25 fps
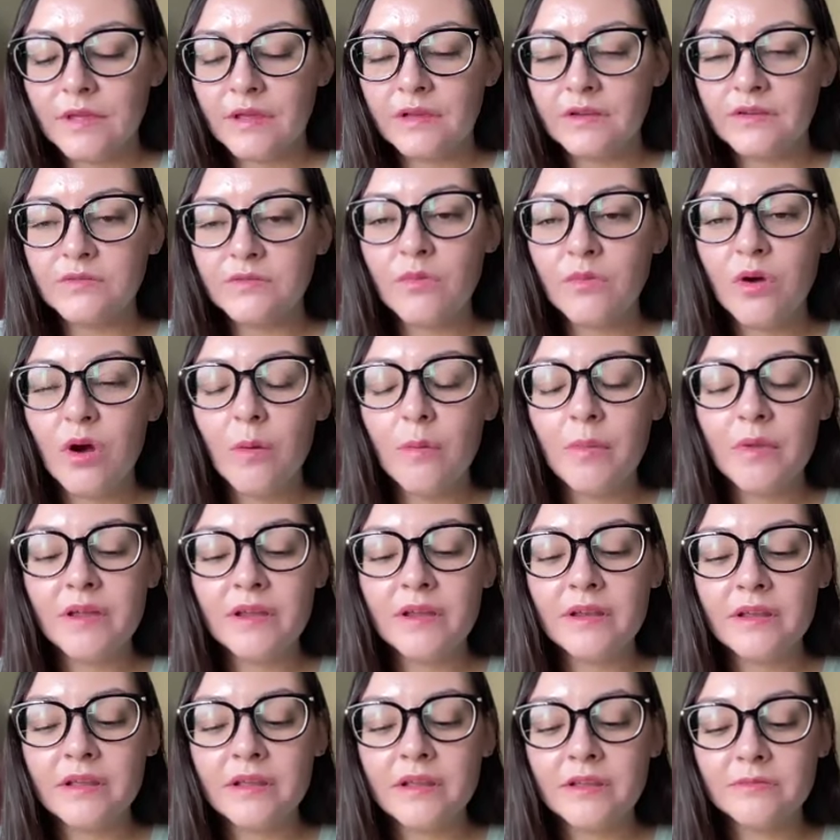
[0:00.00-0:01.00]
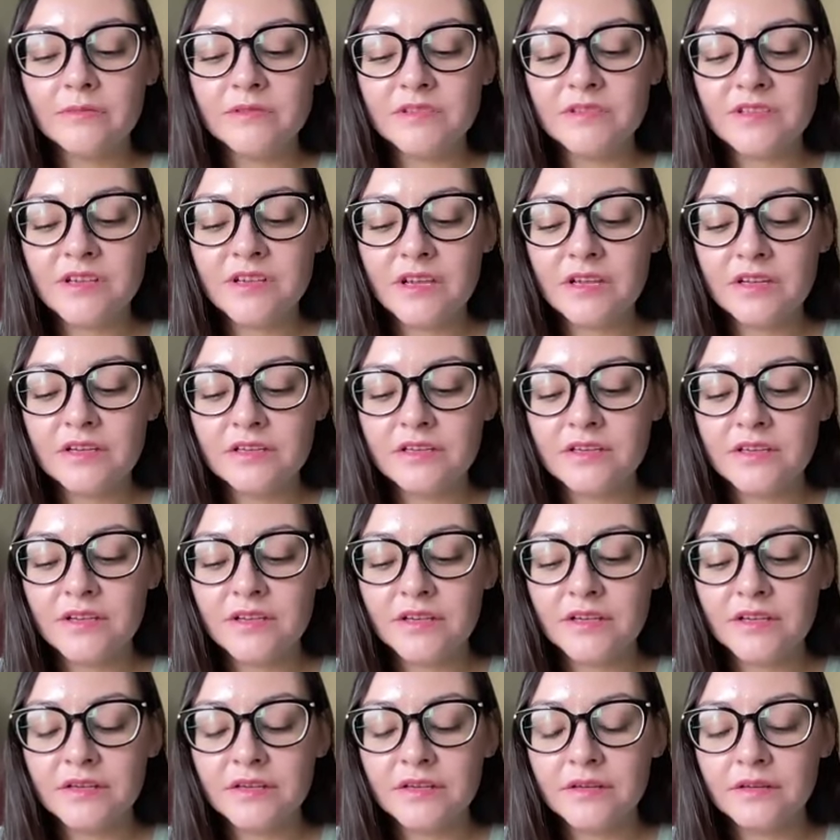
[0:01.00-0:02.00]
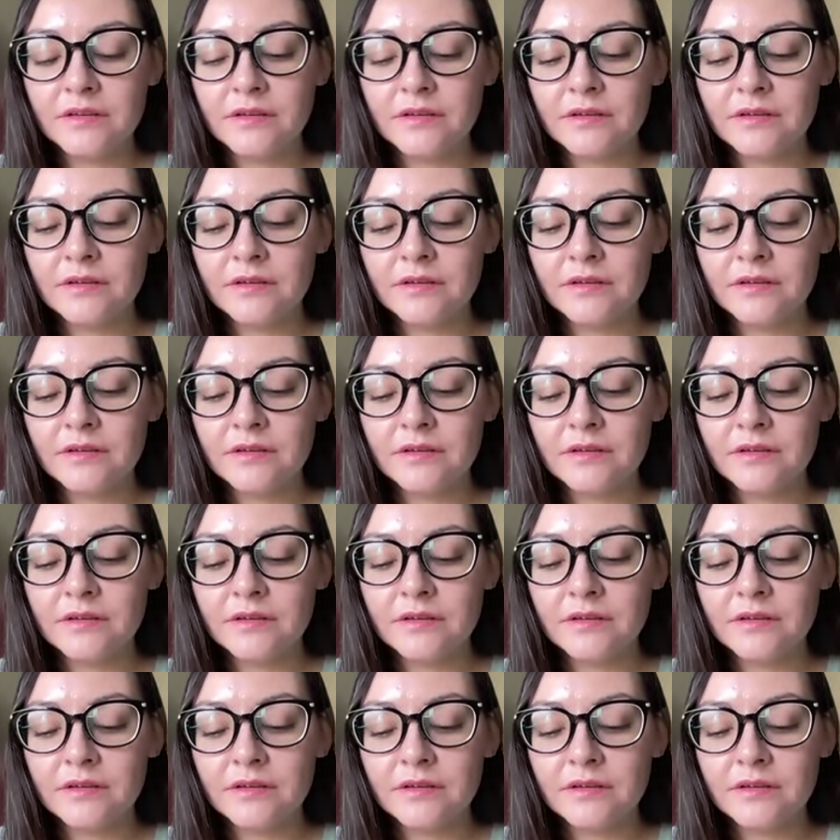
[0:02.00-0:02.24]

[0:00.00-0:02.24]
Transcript: Each moment keeps changing.